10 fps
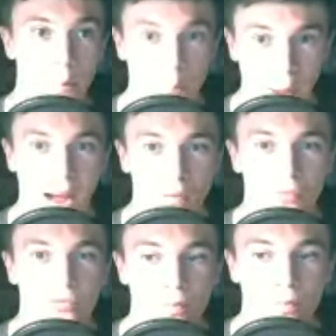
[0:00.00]

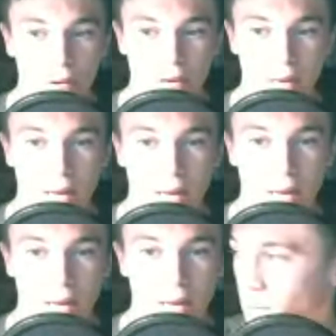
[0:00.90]
powerful body.
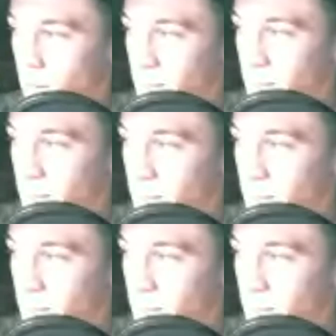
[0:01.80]
You know what I mean?